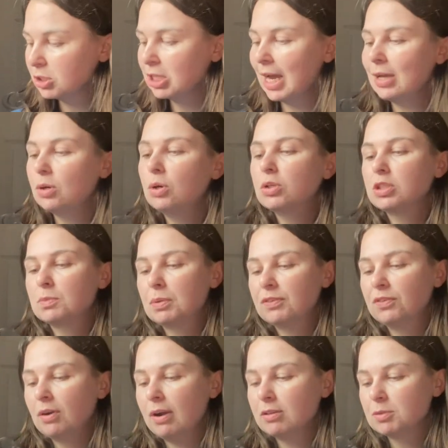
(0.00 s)
I ordered
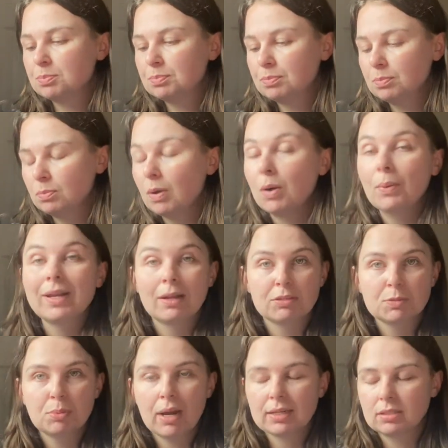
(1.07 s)
before I was, well, when I was
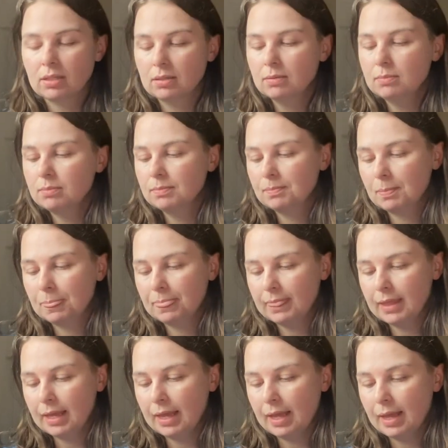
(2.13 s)
pregnant,
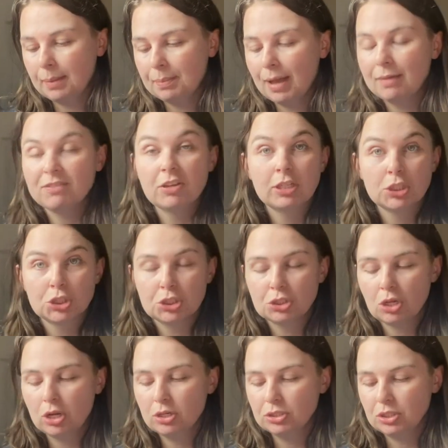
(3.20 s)
but I've only just
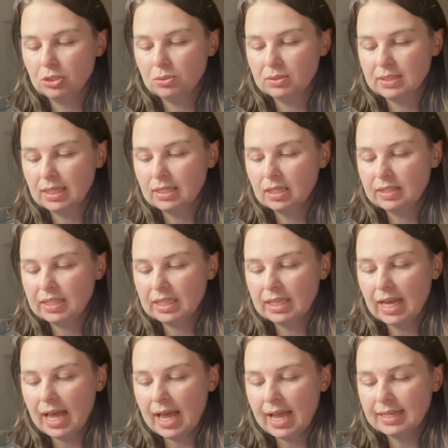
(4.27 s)
started using, the
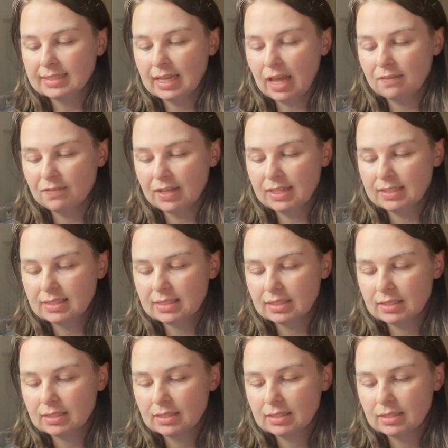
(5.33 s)
Eyes Have It
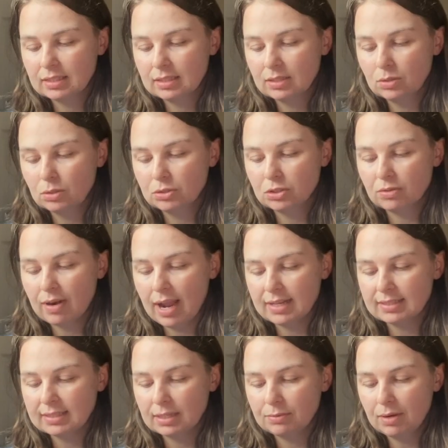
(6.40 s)
Under Eye
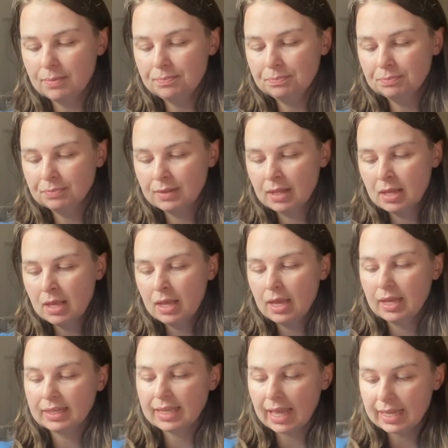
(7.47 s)
Serum,
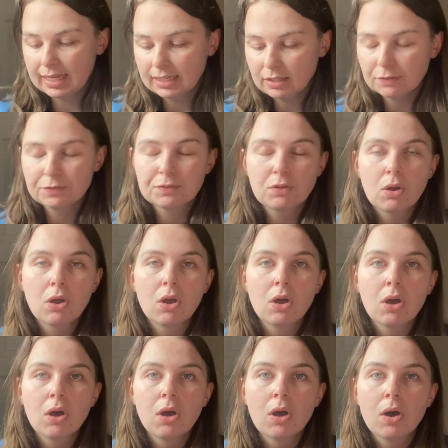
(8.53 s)
again
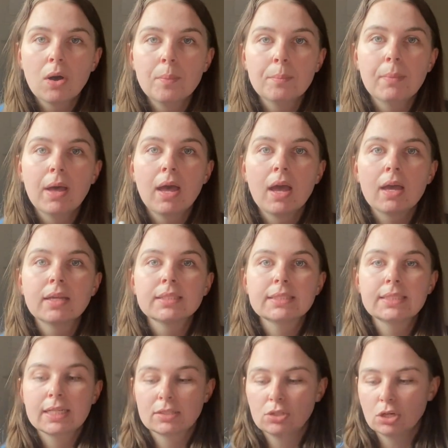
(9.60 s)
from
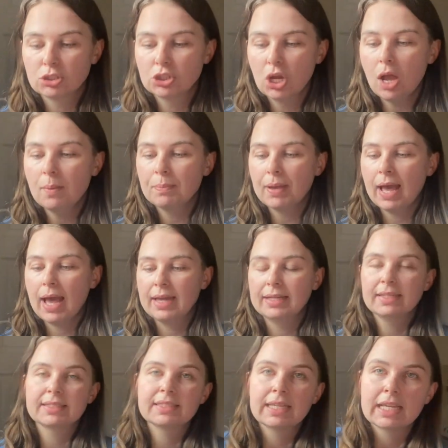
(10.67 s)
TikTok shop, and
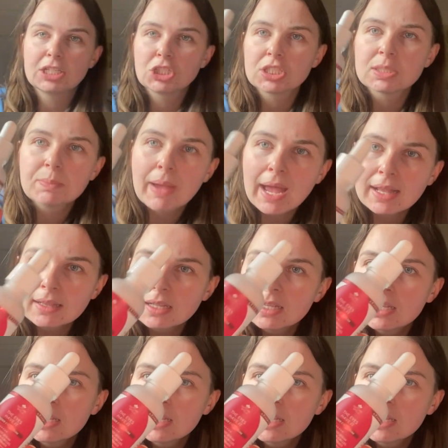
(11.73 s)
it's Nature Spell.